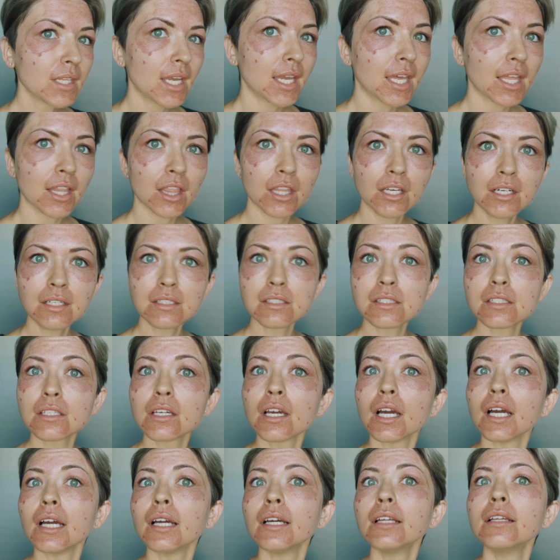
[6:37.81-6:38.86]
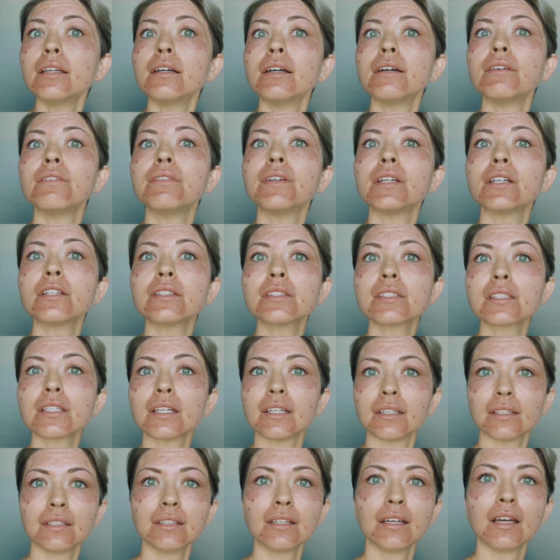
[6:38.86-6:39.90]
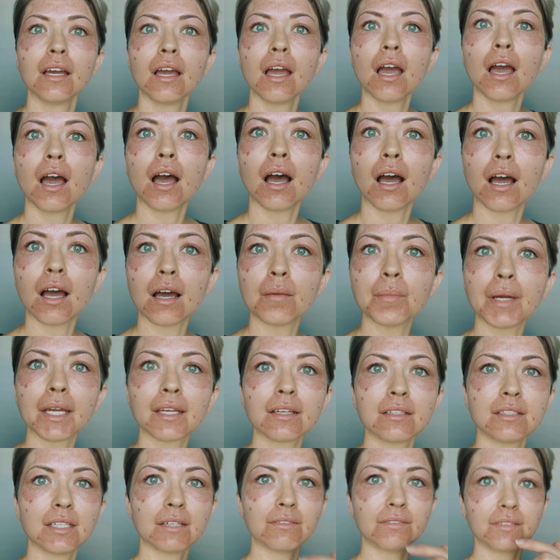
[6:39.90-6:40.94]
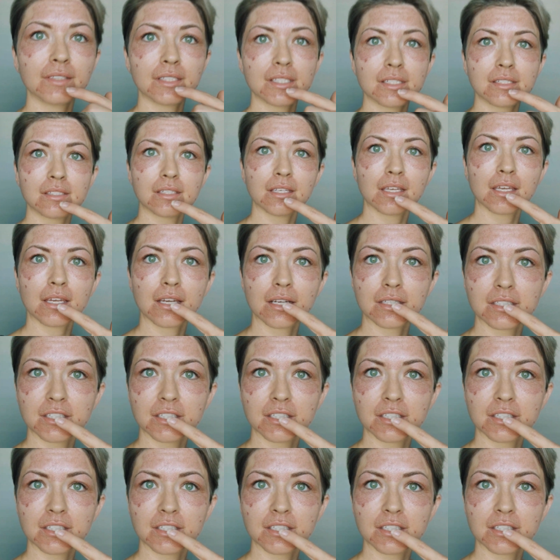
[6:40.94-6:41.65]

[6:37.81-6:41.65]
it looks good, feels good. I can definitely see a